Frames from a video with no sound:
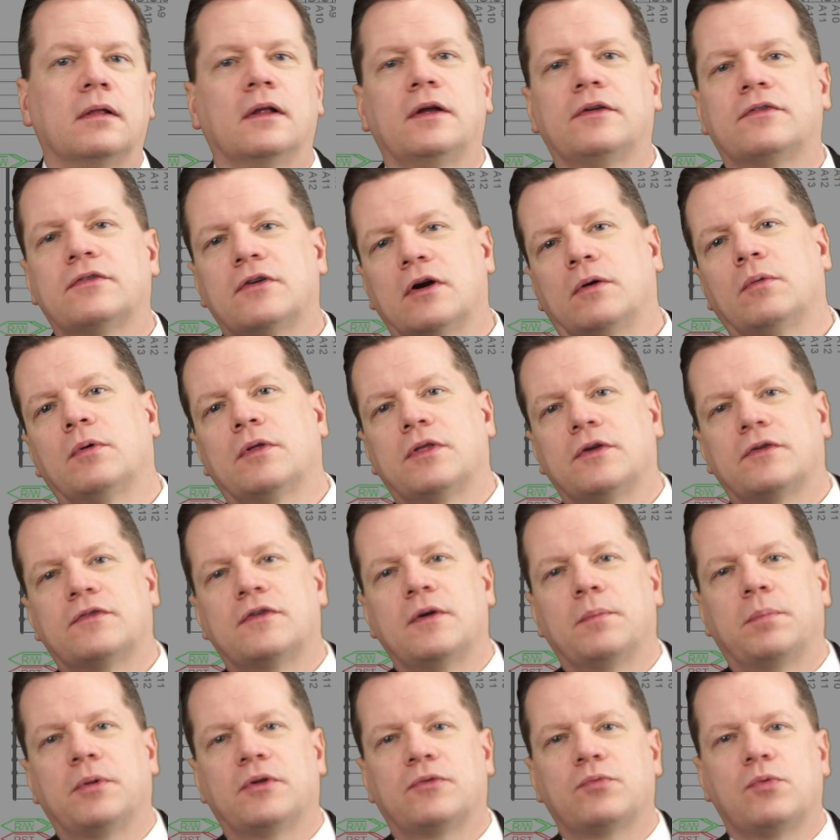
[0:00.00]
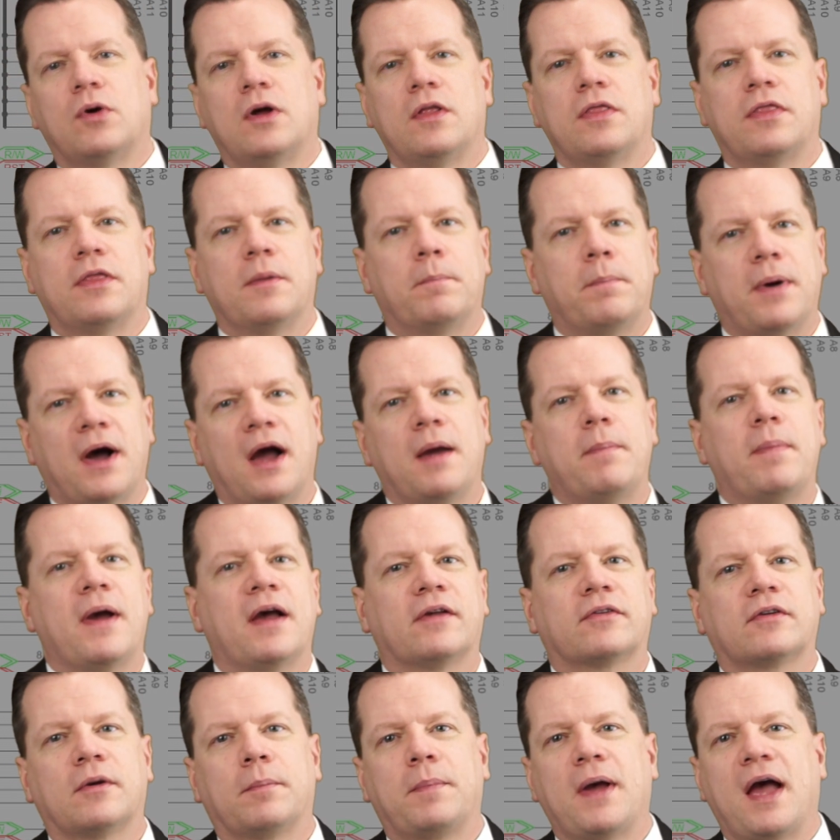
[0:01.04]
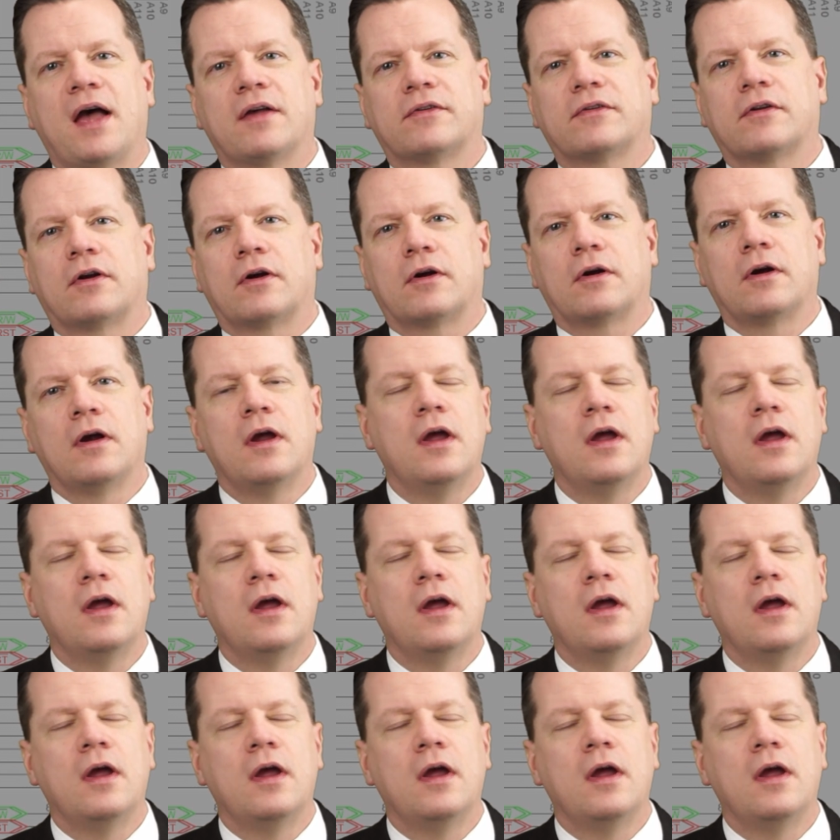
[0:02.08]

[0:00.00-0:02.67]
Let's start with the simplest one, the bypass capacitor.